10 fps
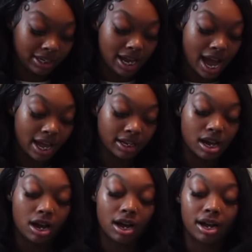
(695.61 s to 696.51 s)
got,
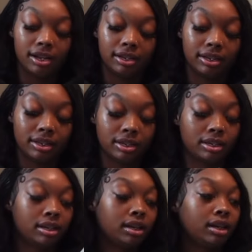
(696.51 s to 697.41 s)
y'all,
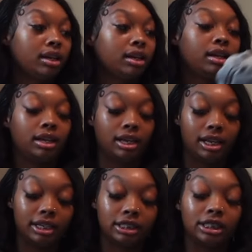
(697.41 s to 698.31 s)

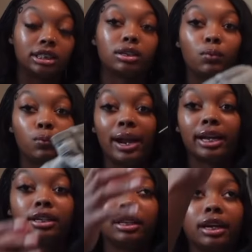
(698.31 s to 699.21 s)
it's just some
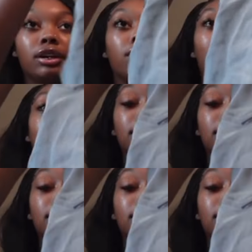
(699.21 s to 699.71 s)
regular gray